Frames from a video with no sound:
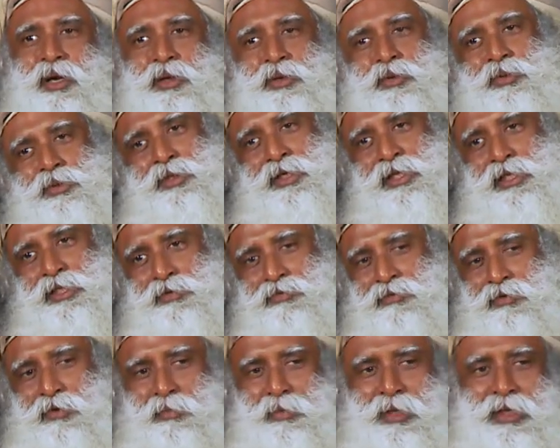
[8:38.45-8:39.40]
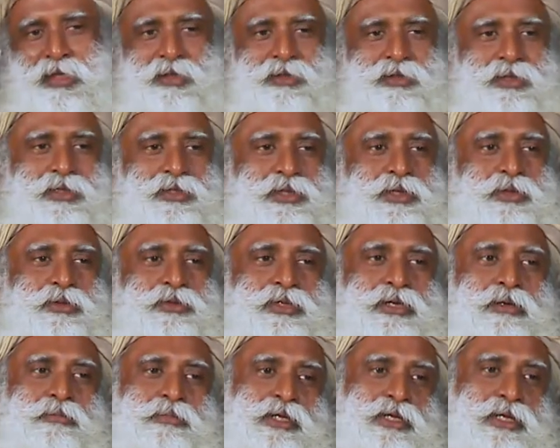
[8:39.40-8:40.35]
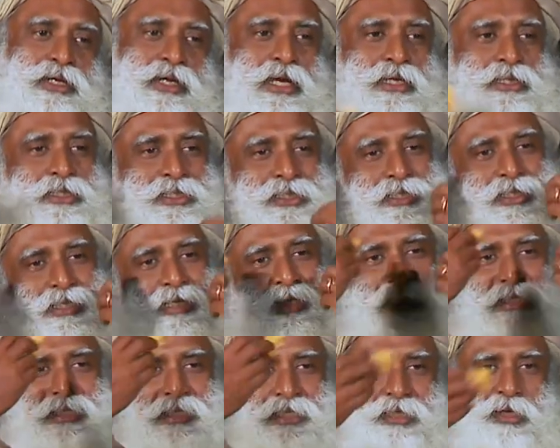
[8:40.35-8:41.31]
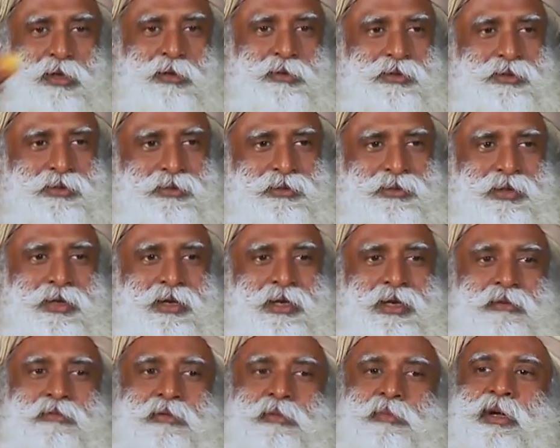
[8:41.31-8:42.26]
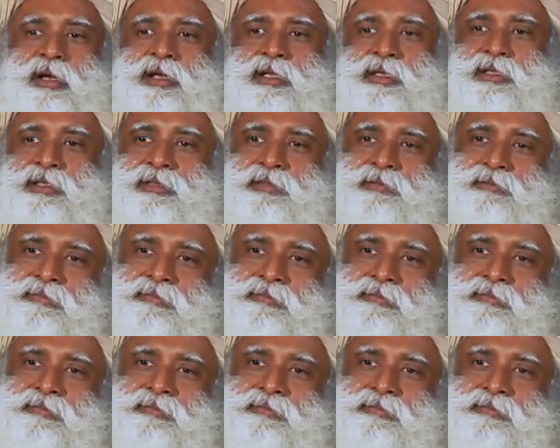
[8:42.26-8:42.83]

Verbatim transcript: are you transforming this into something nasty and letting it out on everybody?